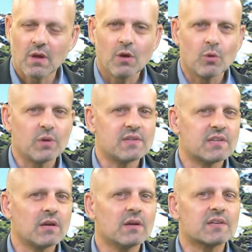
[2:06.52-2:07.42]
When
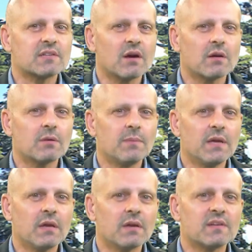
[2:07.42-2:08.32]
Syriac started
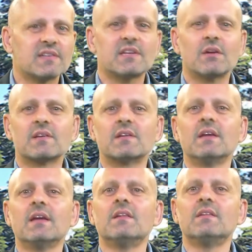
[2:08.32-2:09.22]
being seriously
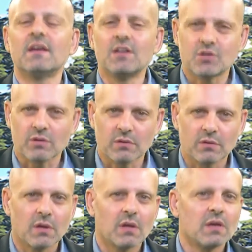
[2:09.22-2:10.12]
endangered
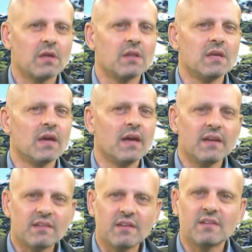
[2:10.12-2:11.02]
in the
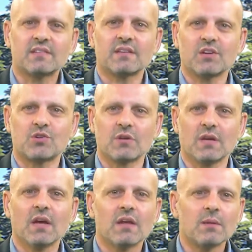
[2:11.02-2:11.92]
18th century,
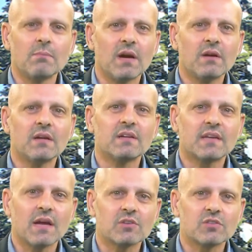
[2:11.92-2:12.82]
the Maronite
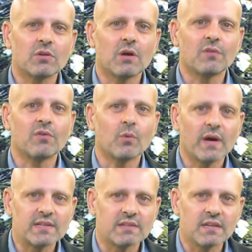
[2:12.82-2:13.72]
Council of
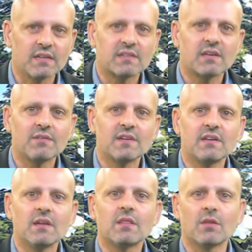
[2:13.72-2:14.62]
Loise in
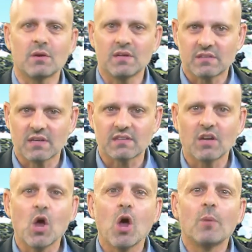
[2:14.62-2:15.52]
1736
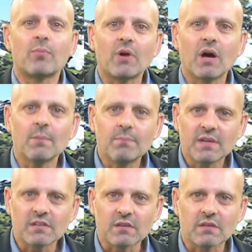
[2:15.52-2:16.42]

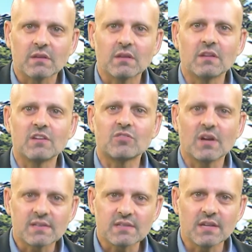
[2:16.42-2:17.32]
prohibited the
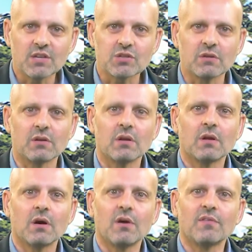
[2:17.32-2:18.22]
translation
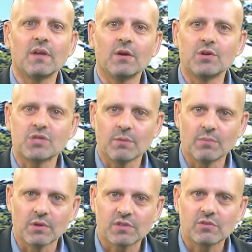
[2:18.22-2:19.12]
of liturgy
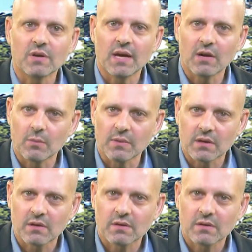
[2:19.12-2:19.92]
books to Arabic.